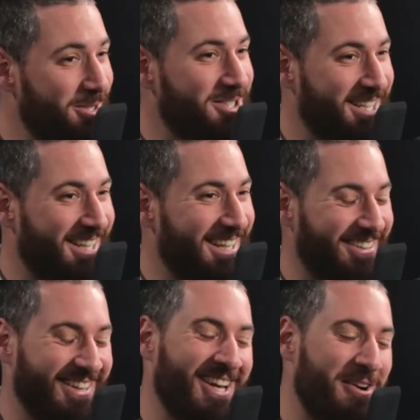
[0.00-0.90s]
You should check it
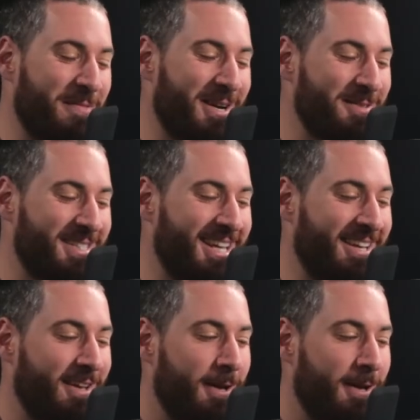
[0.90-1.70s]
out. No, but I'm saying...